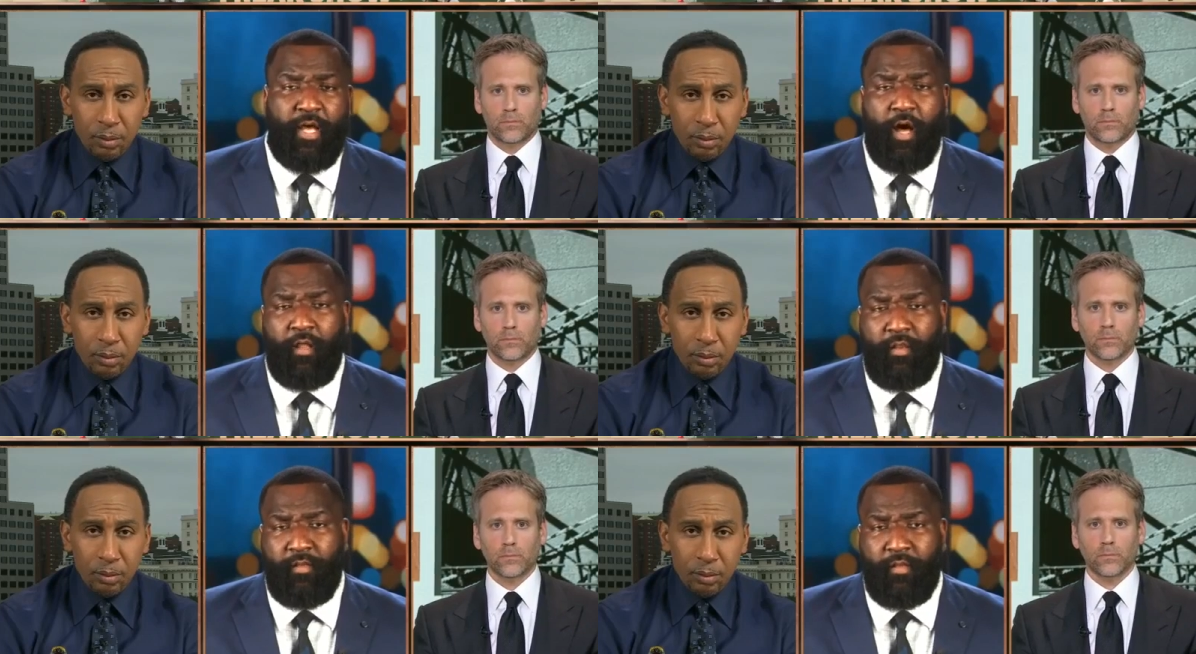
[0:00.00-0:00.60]
Speaker 1: to
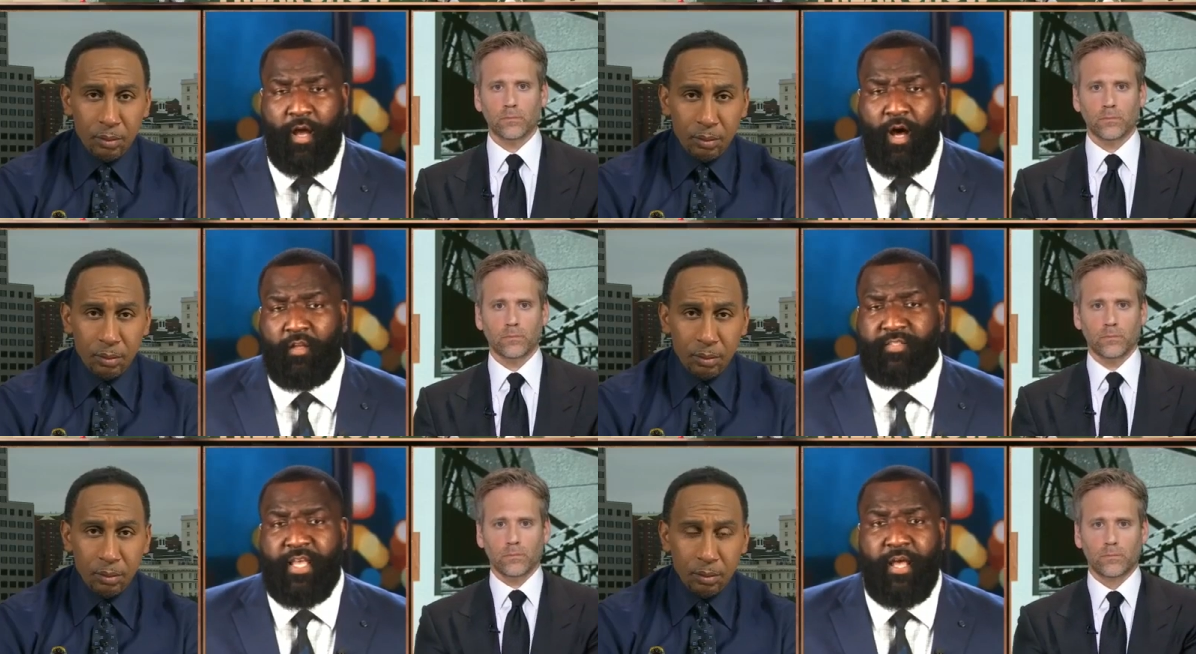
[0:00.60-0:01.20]
all the
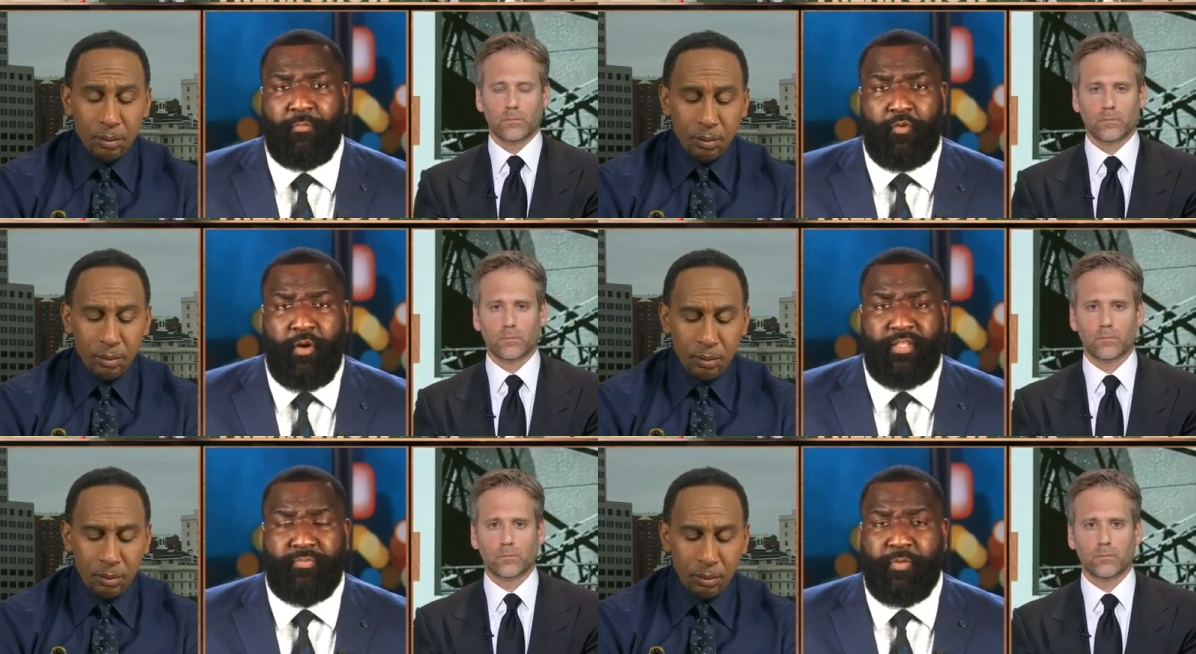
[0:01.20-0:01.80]
all-time
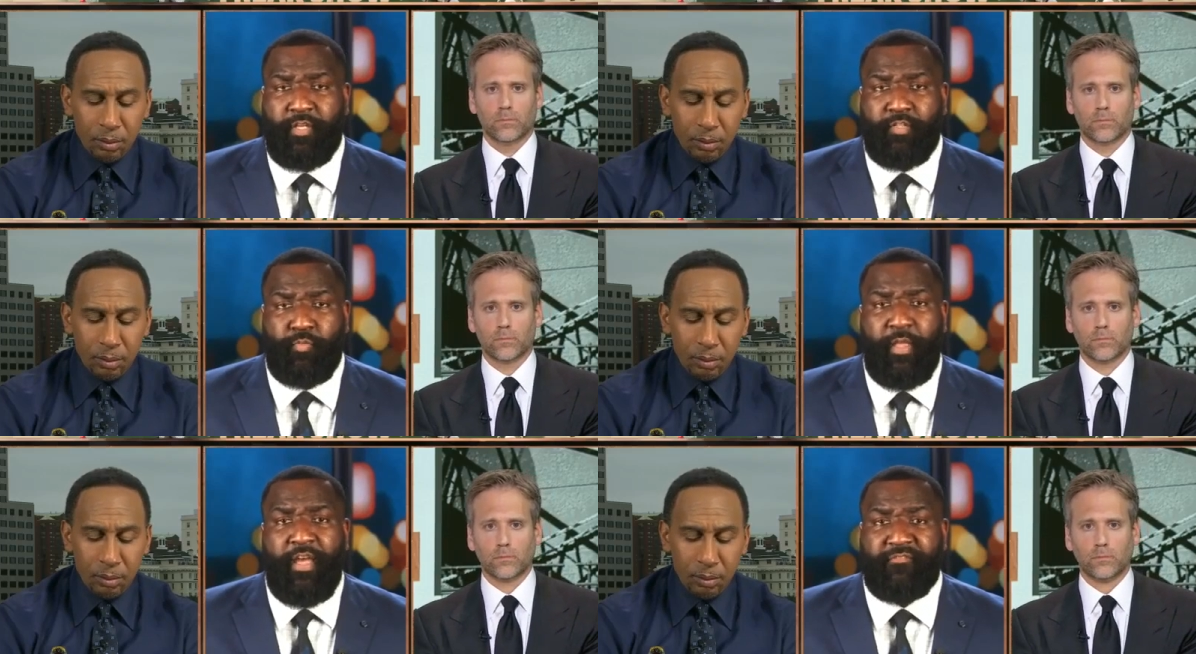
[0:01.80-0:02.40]
greats because
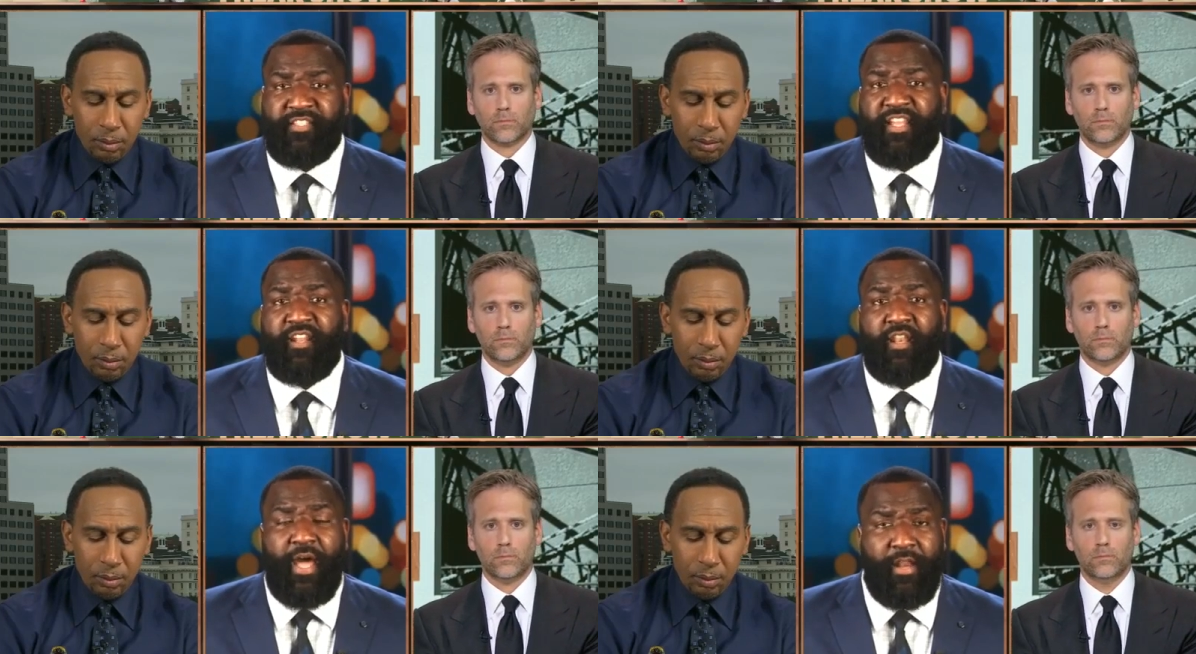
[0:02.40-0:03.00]
we have
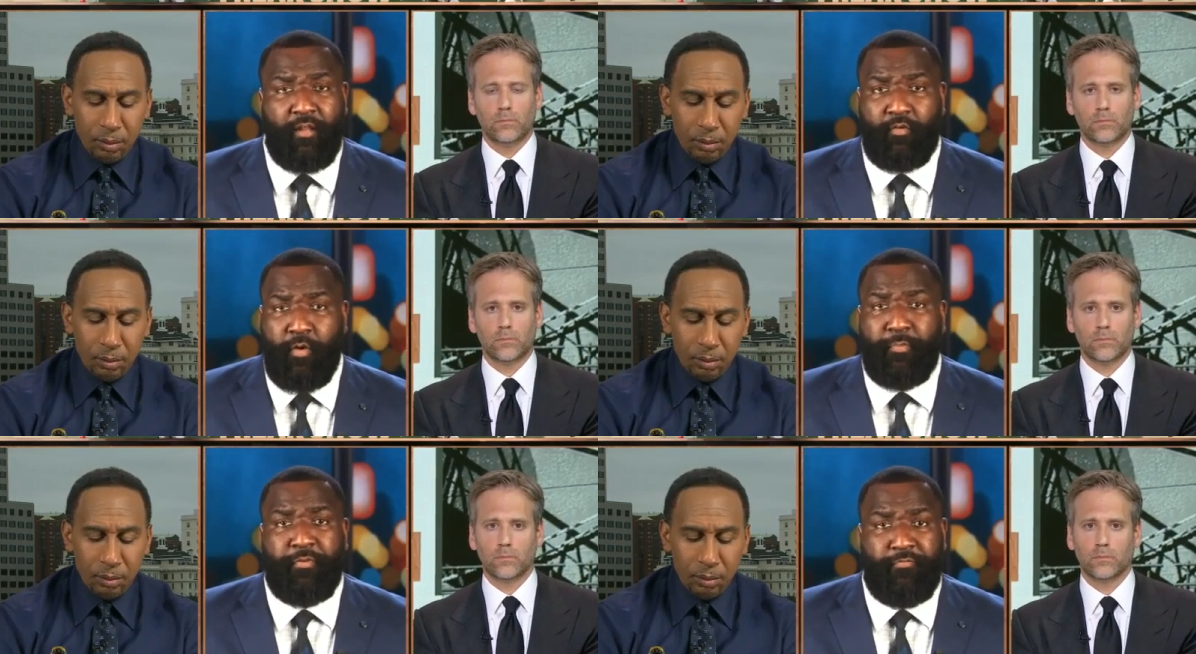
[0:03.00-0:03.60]
seen a lot of
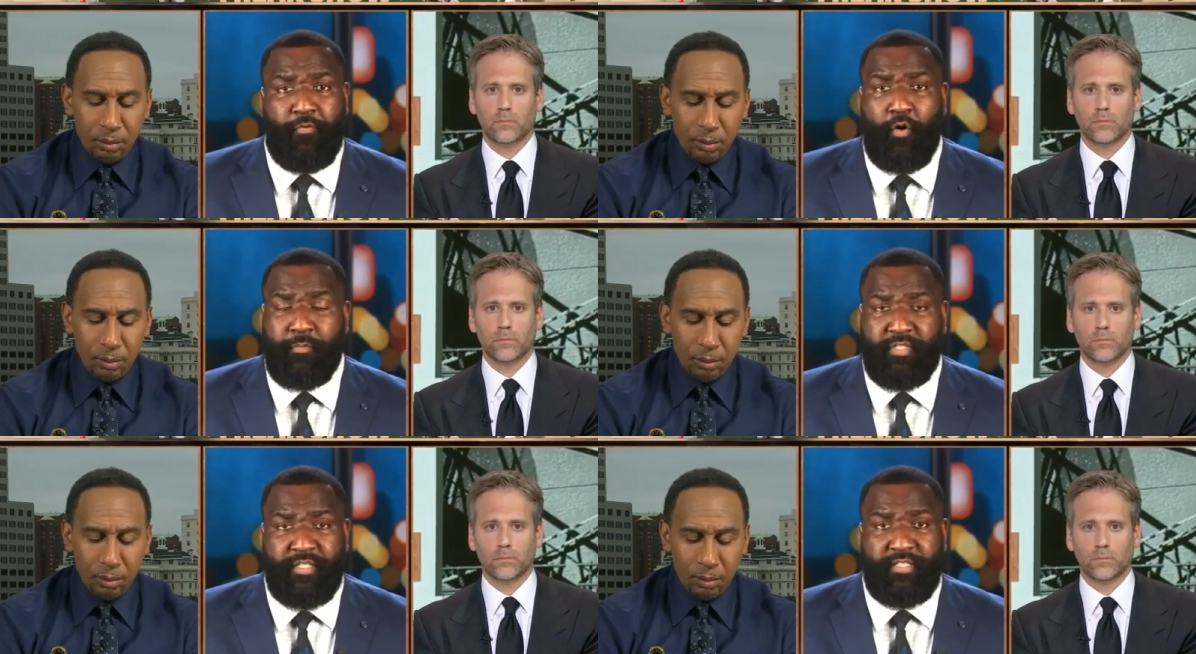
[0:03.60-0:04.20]
great
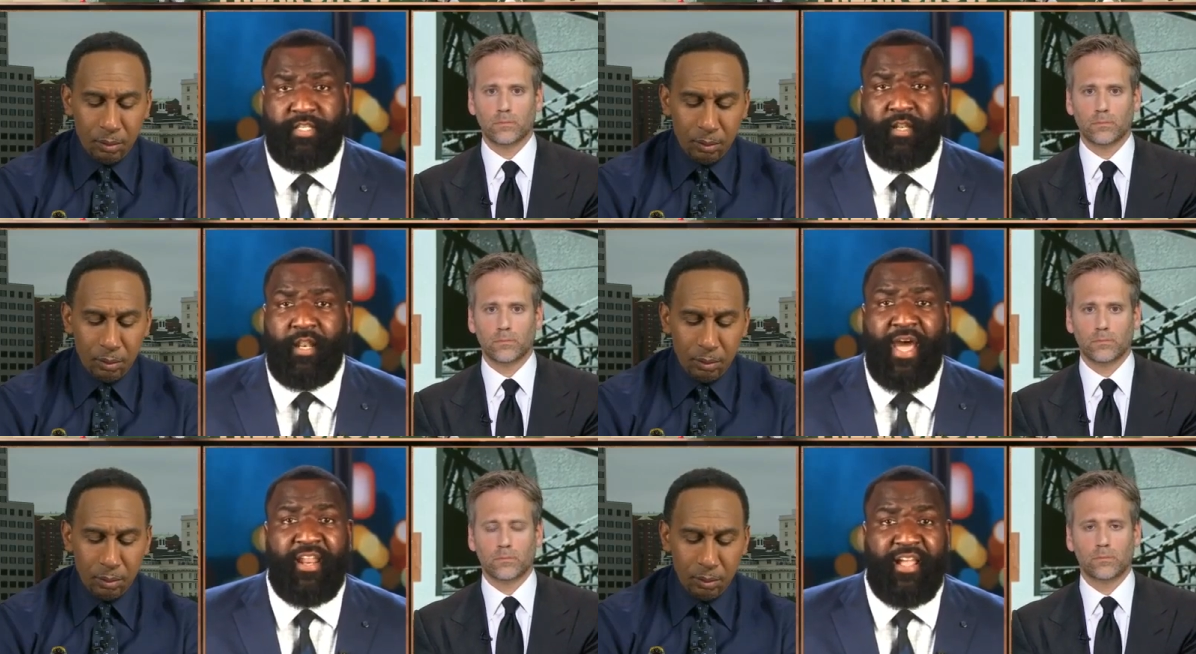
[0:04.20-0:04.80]
performances and a
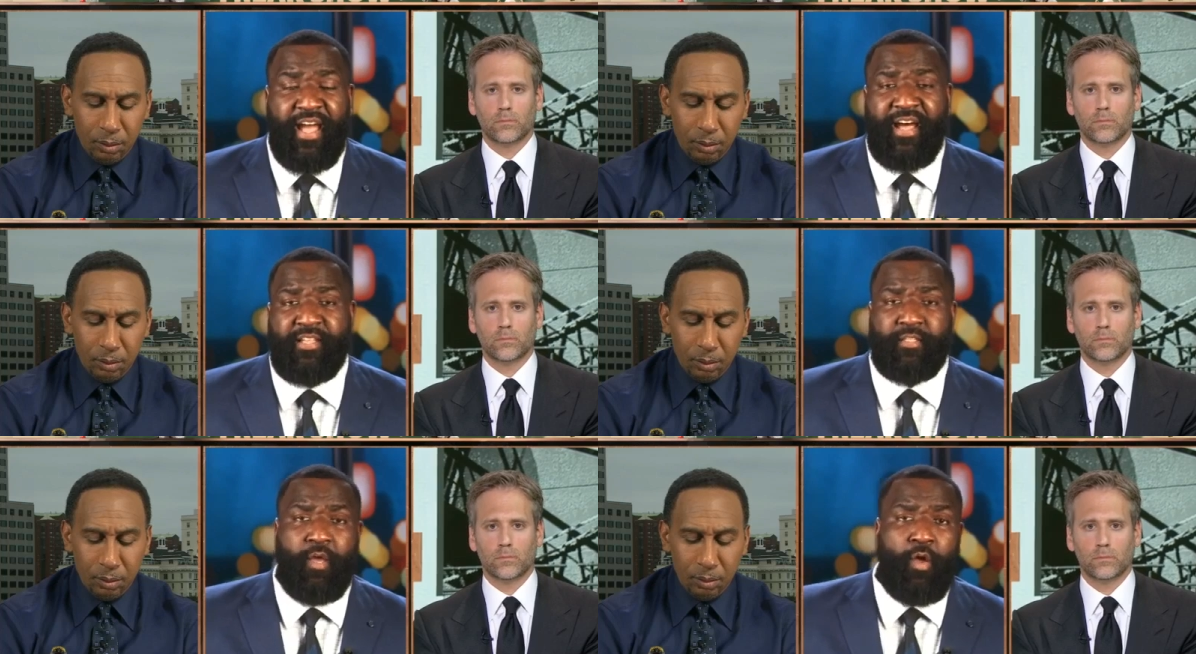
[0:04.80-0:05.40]
lot of guys